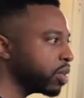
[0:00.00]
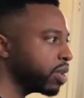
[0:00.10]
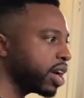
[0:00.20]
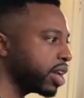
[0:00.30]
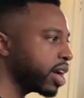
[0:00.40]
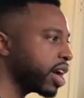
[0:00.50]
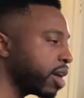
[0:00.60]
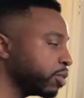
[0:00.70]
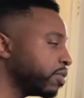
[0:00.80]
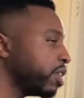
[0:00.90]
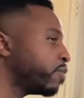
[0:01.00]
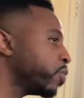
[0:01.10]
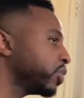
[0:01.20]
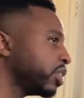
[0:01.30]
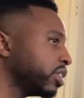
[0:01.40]
to go, and I was very
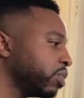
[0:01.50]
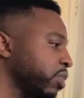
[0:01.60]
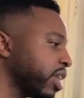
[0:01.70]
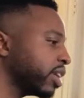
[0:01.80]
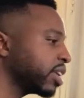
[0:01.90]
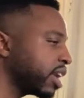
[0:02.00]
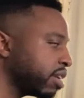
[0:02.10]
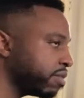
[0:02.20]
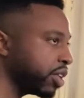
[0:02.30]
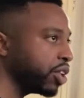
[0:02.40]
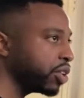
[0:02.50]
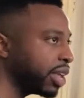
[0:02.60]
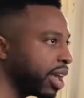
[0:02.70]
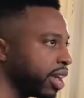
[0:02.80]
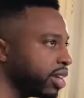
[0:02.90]
fortunate to realize that at a very
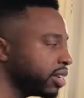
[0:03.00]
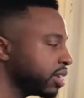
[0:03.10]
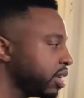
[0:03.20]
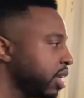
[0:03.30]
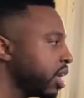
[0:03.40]
early age.